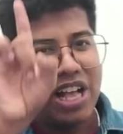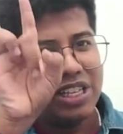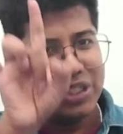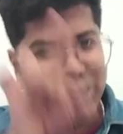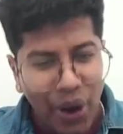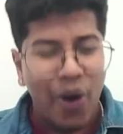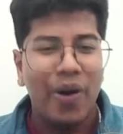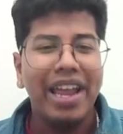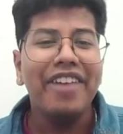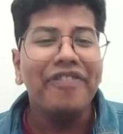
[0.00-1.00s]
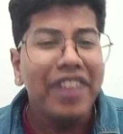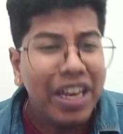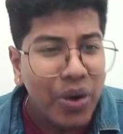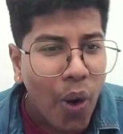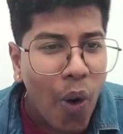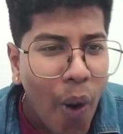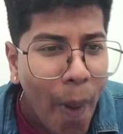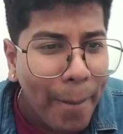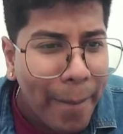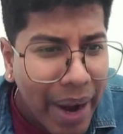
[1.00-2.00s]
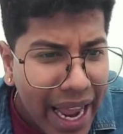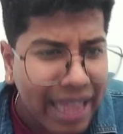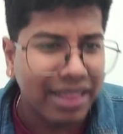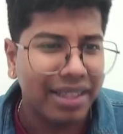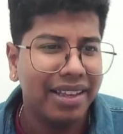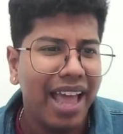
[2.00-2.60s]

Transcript: So if we know breadth